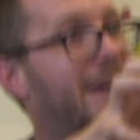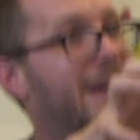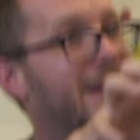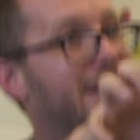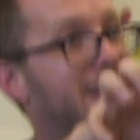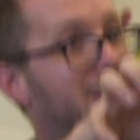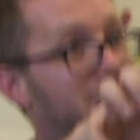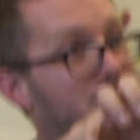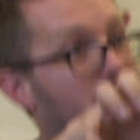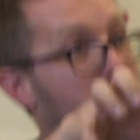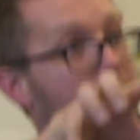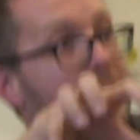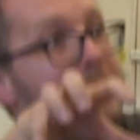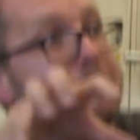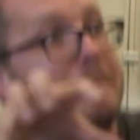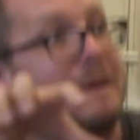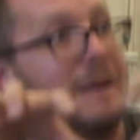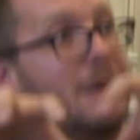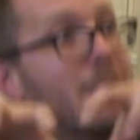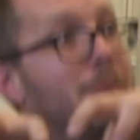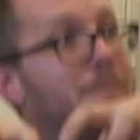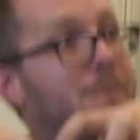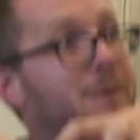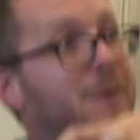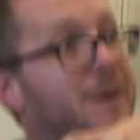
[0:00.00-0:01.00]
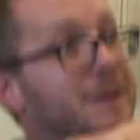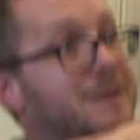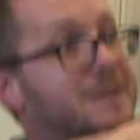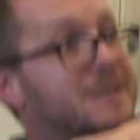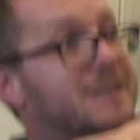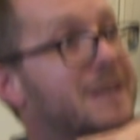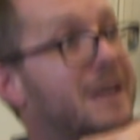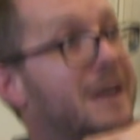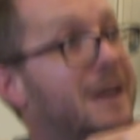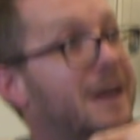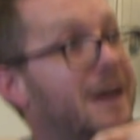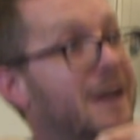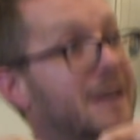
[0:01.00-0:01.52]
and it's creeping up on
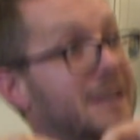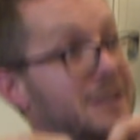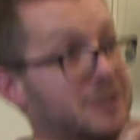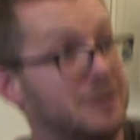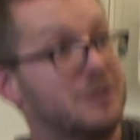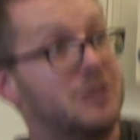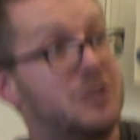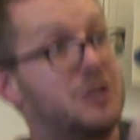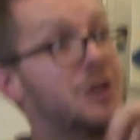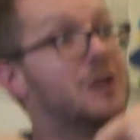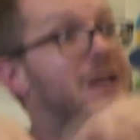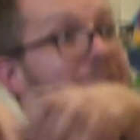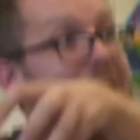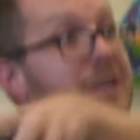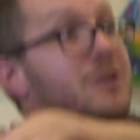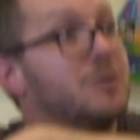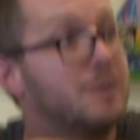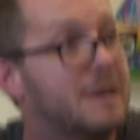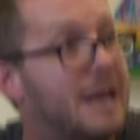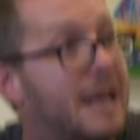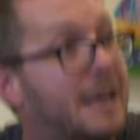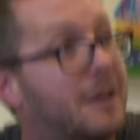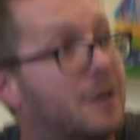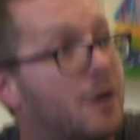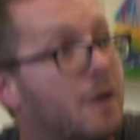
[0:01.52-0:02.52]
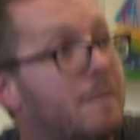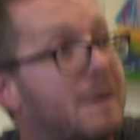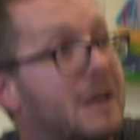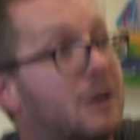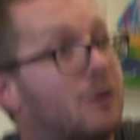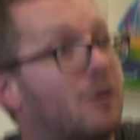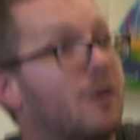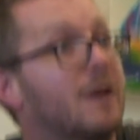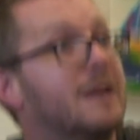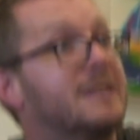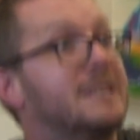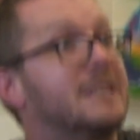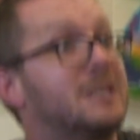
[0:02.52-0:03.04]
us. And it's going to turn into an economic
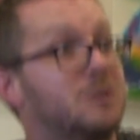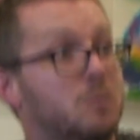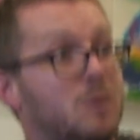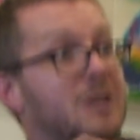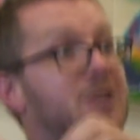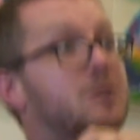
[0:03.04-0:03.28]
crisis,